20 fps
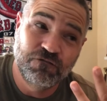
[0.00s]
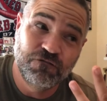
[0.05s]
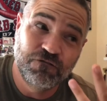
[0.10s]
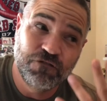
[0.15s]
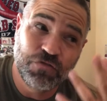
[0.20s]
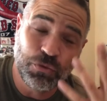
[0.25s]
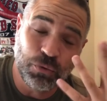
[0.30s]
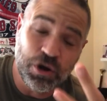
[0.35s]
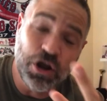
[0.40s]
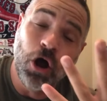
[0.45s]

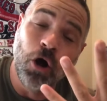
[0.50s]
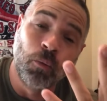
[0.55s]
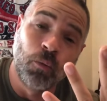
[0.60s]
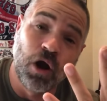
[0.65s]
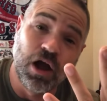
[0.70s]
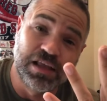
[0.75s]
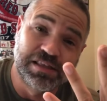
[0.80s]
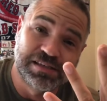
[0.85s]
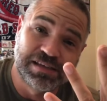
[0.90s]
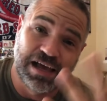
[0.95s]
Three home
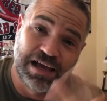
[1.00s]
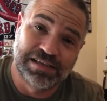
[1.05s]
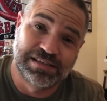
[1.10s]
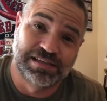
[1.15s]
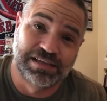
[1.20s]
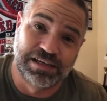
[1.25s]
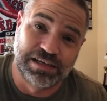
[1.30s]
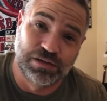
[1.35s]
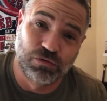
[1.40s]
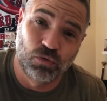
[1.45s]
runs last
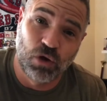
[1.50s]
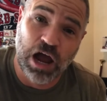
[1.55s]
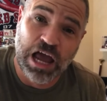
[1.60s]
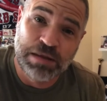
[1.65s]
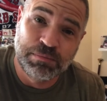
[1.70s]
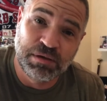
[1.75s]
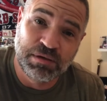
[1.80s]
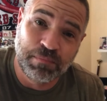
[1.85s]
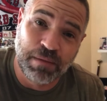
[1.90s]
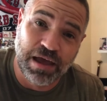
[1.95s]
night.
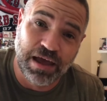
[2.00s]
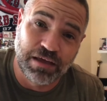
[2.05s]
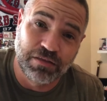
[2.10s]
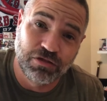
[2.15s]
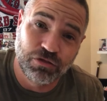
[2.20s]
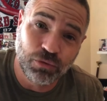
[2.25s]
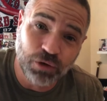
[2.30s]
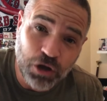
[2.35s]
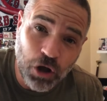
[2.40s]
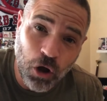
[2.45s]
Ryan McMahon,
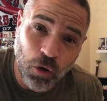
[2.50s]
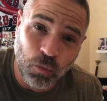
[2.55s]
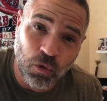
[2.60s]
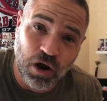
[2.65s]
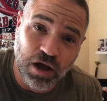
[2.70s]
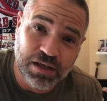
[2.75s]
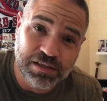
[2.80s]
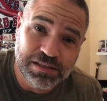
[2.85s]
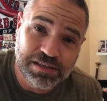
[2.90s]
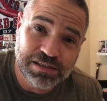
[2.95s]
three home
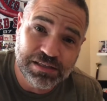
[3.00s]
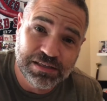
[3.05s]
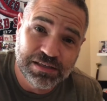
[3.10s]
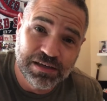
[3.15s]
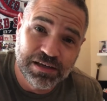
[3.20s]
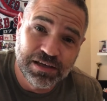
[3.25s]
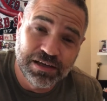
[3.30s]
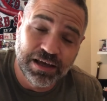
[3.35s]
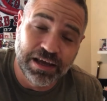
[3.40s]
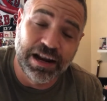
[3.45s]
runs
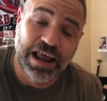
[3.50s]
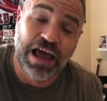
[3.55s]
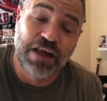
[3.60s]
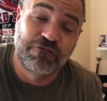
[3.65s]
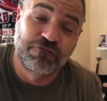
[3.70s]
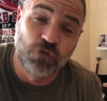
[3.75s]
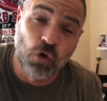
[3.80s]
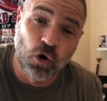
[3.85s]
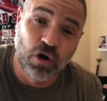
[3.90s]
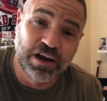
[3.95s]
and had
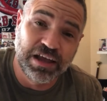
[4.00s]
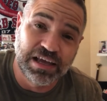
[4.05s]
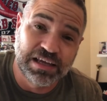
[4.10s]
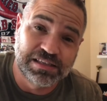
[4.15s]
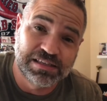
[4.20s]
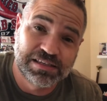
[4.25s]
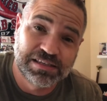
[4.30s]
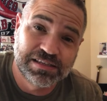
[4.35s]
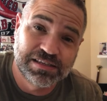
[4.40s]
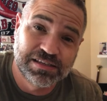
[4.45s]
four
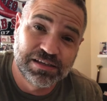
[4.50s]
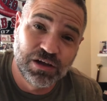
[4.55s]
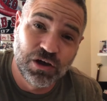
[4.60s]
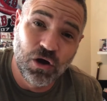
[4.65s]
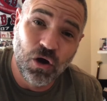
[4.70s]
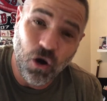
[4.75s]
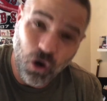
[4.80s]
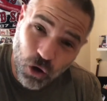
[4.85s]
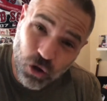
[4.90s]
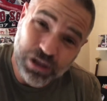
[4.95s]
hits.
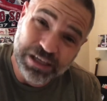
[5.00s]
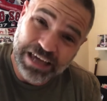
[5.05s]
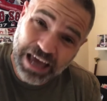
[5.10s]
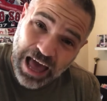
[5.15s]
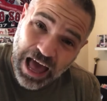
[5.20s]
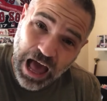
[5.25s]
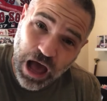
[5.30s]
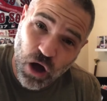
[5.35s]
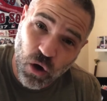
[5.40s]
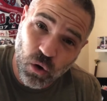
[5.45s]
Holy
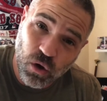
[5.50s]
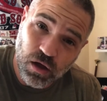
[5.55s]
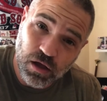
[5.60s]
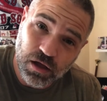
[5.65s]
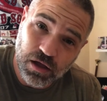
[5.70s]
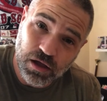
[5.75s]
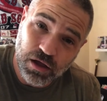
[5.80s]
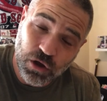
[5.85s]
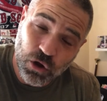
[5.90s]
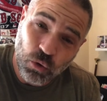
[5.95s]
cow!
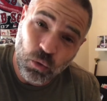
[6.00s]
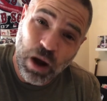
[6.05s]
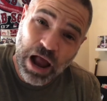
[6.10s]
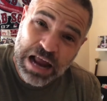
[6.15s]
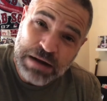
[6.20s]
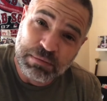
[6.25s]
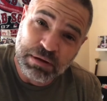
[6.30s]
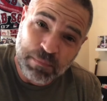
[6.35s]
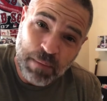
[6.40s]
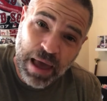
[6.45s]

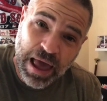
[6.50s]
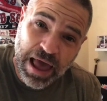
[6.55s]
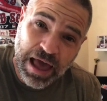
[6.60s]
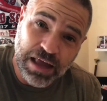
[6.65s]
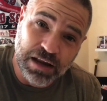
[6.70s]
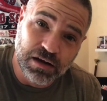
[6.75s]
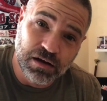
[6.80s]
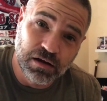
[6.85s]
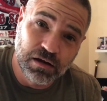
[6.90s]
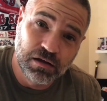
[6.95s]
Ryan
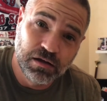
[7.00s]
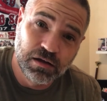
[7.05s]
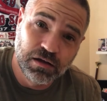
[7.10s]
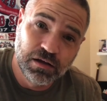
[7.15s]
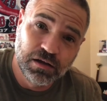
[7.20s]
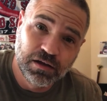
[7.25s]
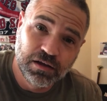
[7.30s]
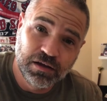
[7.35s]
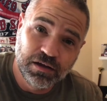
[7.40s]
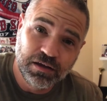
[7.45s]
McMahon!
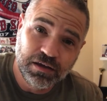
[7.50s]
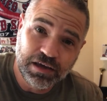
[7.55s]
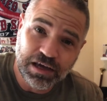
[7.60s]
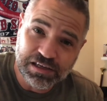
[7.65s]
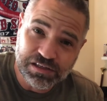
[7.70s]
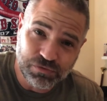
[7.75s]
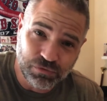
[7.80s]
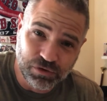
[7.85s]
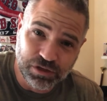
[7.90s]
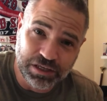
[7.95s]
He
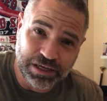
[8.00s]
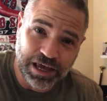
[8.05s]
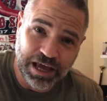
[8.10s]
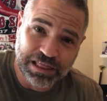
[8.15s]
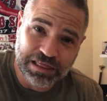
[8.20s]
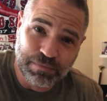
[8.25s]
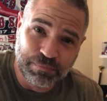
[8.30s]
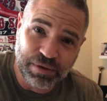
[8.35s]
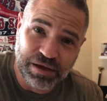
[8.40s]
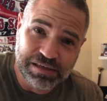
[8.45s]
hasn't really
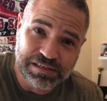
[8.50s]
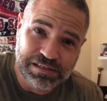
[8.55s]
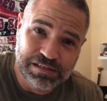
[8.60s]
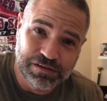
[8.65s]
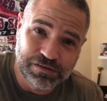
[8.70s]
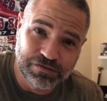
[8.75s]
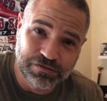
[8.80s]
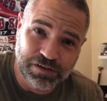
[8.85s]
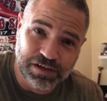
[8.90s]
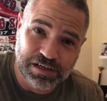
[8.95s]
had the best
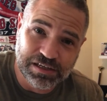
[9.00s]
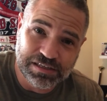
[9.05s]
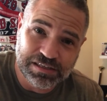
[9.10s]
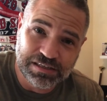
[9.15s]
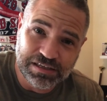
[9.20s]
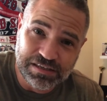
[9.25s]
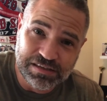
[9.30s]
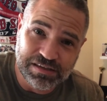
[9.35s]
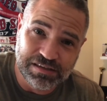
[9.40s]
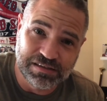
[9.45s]
of uh,
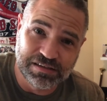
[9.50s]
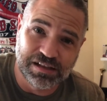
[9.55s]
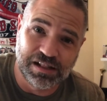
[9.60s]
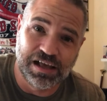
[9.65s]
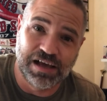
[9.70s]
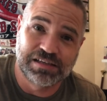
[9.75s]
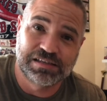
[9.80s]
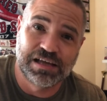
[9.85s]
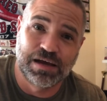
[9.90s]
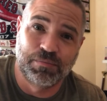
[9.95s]
seasons the
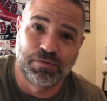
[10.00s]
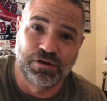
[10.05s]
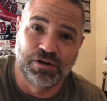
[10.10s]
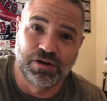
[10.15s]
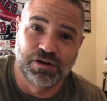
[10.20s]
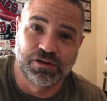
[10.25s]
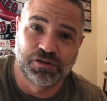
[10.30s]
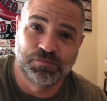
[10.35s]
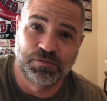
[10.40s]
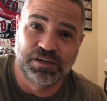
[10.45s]
last couple
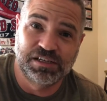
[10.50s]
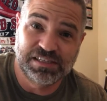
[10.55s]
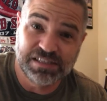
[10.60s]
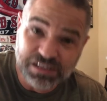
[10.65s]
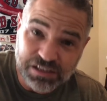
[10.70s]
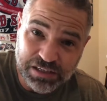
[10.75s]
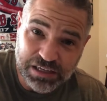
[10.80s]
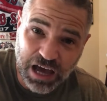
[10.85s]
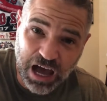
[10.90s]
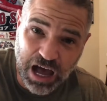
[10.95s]
years, but he's
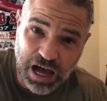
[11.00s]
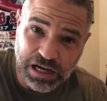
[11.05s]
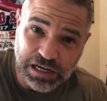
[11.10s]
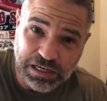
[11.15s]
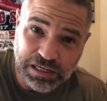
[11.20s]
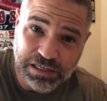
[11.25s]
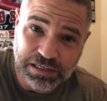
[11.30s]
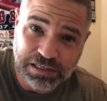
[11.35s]
still young.